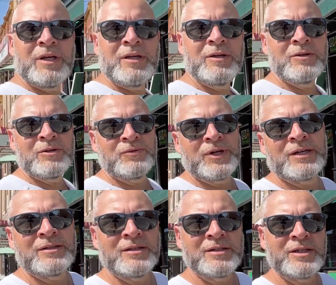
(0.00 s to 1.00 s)
here you've
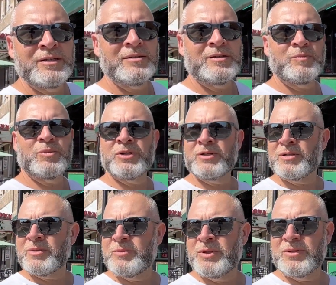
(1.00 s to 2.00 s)
got Lucky's
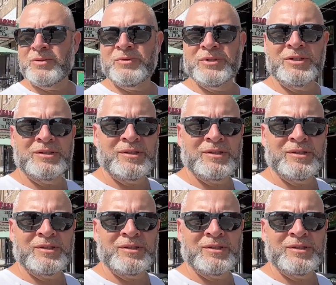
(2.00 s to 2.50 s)
Pub, which is